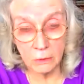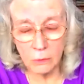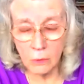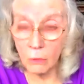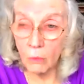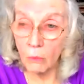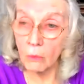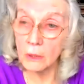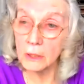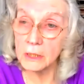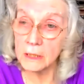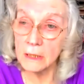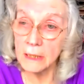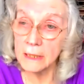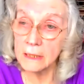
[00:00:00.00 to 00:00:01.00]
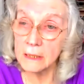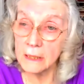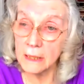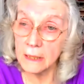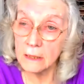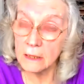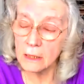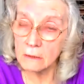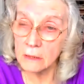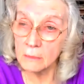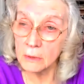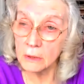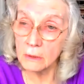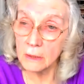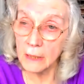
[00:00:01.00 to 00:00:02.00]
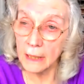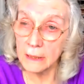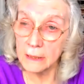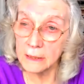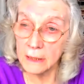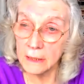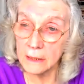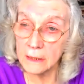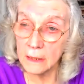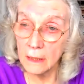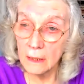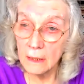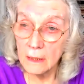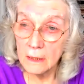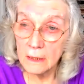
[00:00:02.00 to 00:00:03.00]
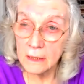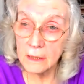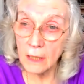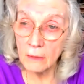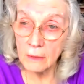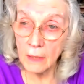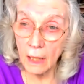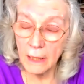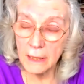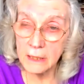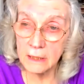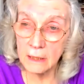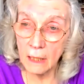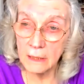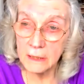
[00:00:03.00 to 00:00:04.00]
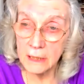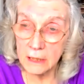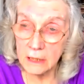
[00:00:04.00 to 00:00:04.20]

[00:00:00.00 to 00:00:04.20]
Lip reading: courts and listening to criminal cases, so that I started